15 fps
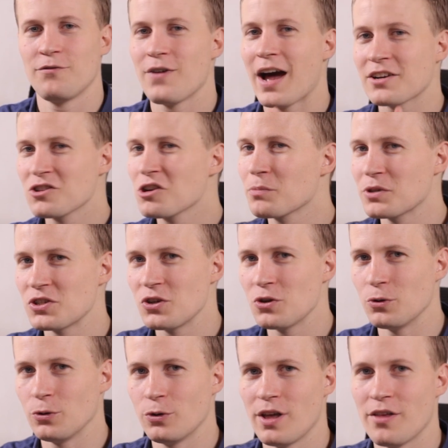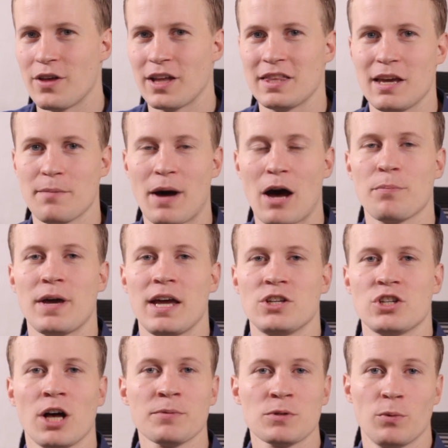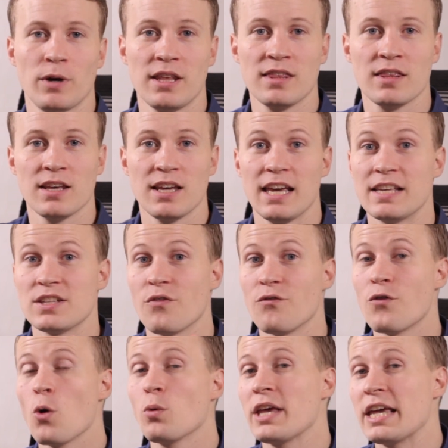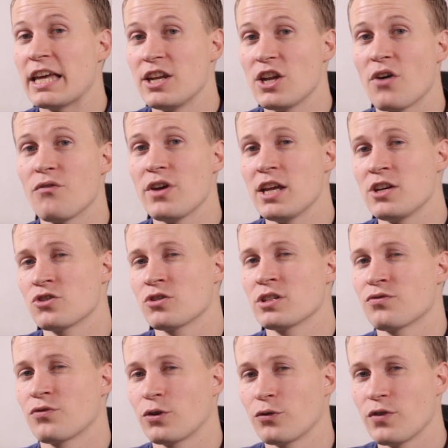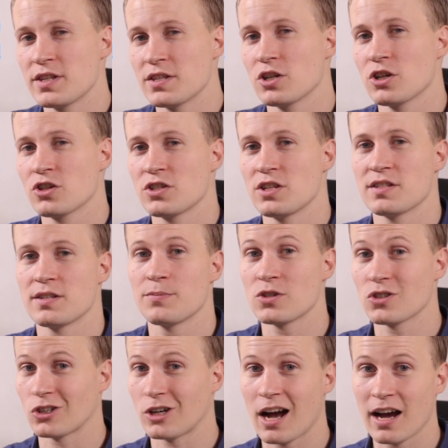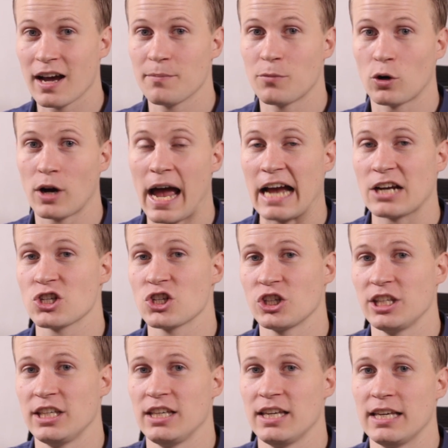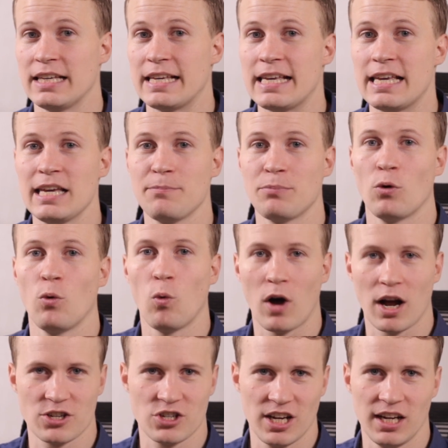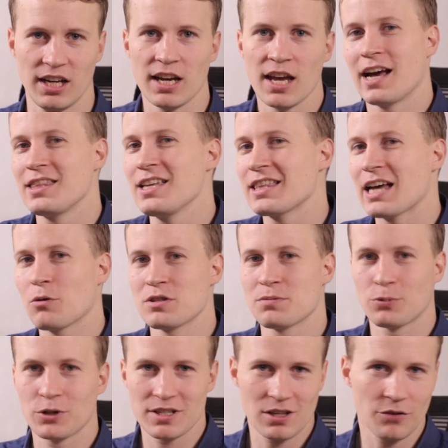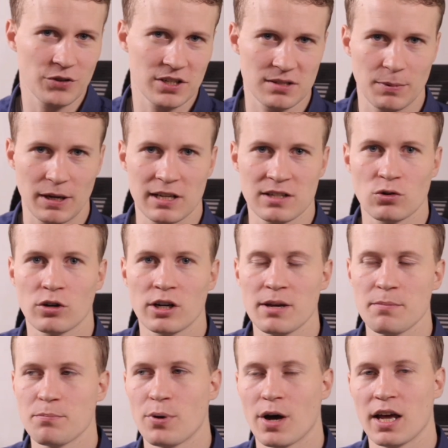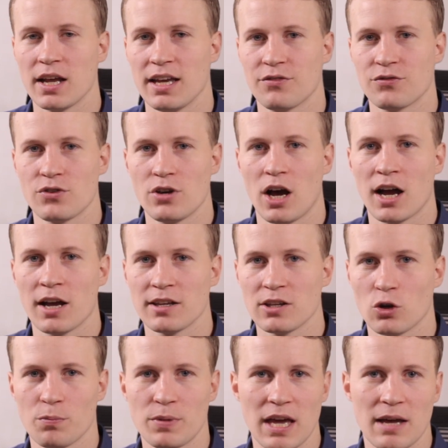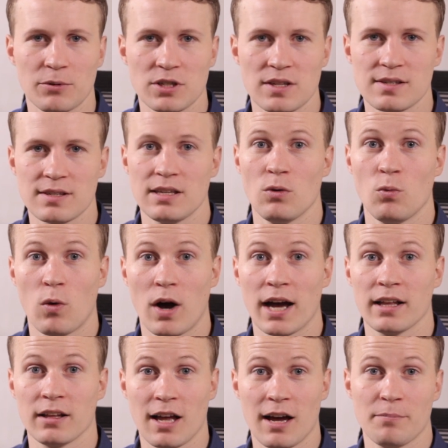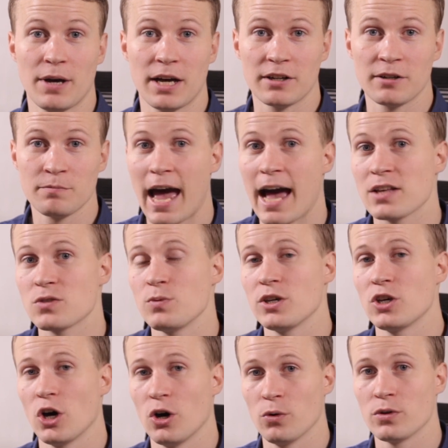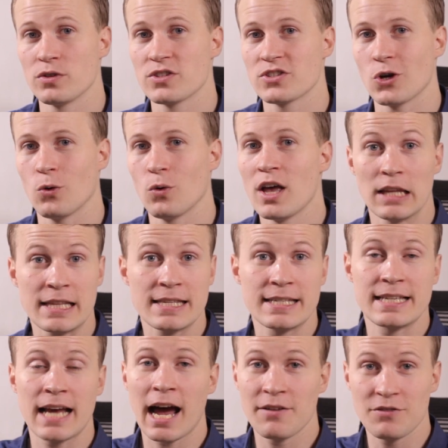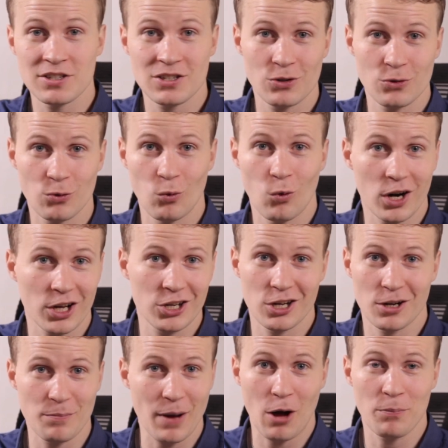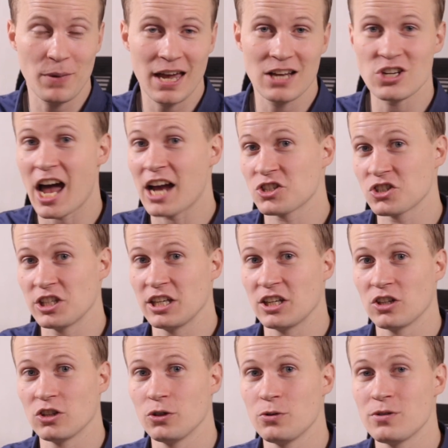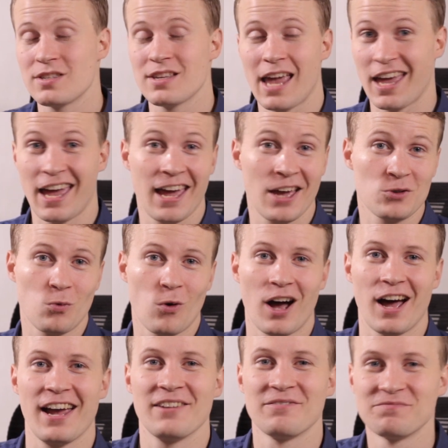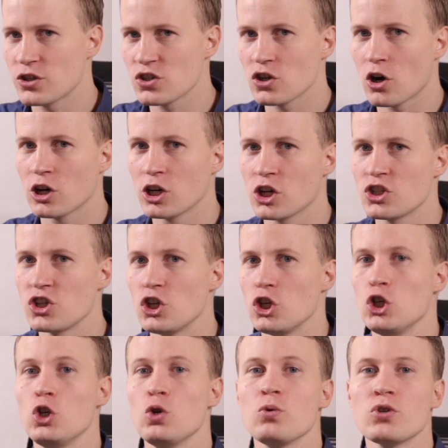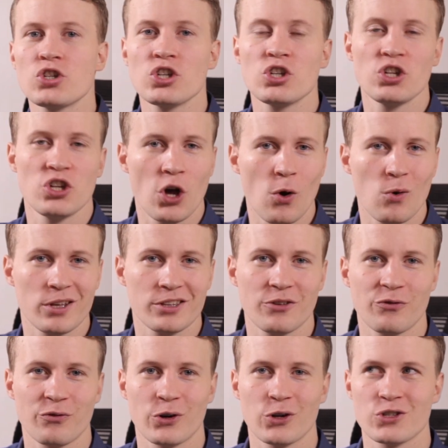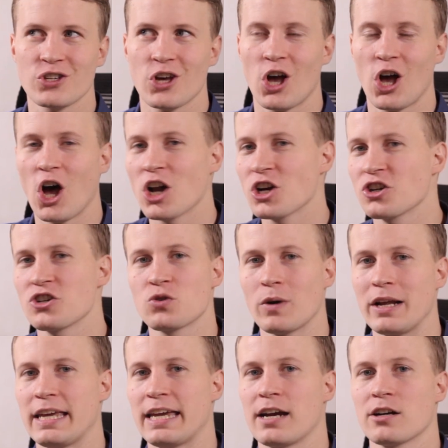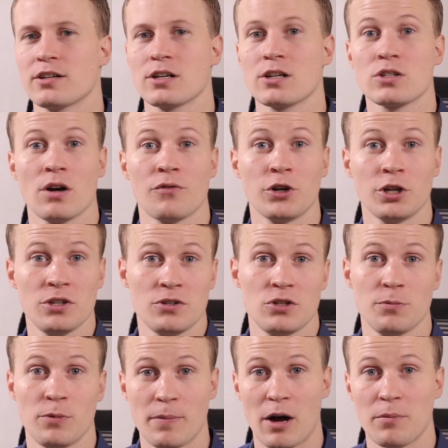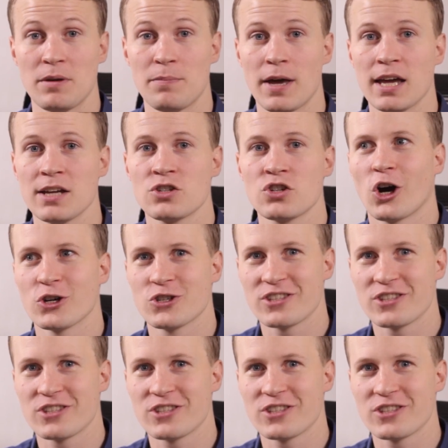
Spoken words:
And factor number two that the About page helps with is evoking enough interest for visitors to subscribe or actually keep watching. I think that one's pretty self-explanatory, but if not, you'll be able to see why a lot better as we go. So let's dive into what a good About page actually includes and why. For starters, you should know that the first 120 characters of your YouTube About Me page are